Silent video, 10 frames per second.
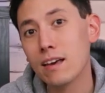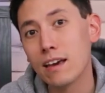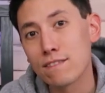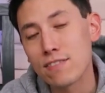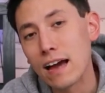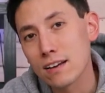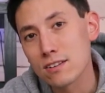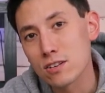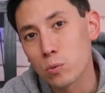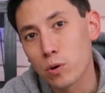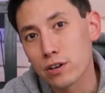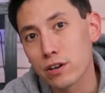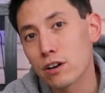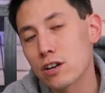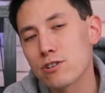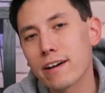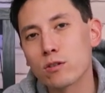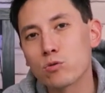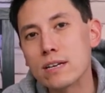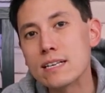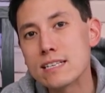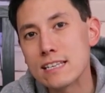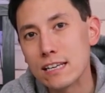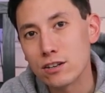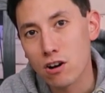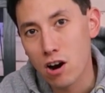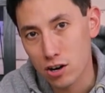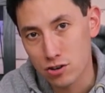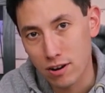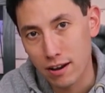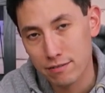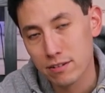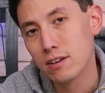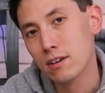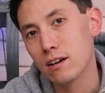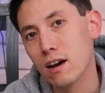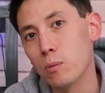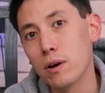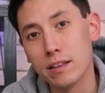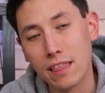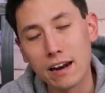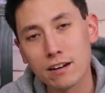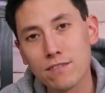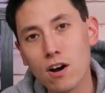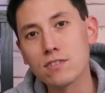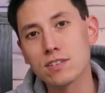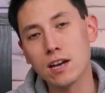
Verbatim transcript: If that doesn't work, you're gonna try to reseat your hard drive. Uh, what that involves